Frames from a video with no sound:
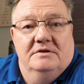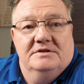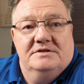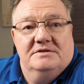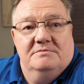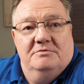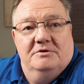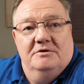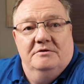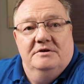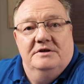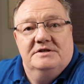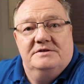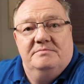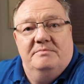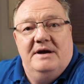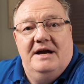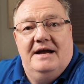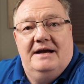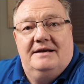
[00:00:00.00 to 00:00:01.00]
Let's turn this
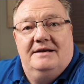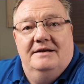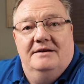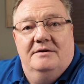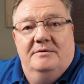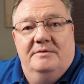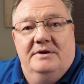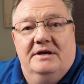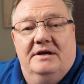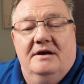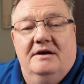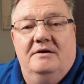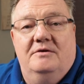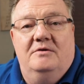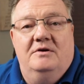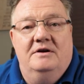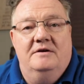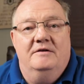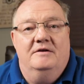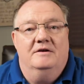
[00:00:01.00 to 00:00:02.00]
back. Here we go.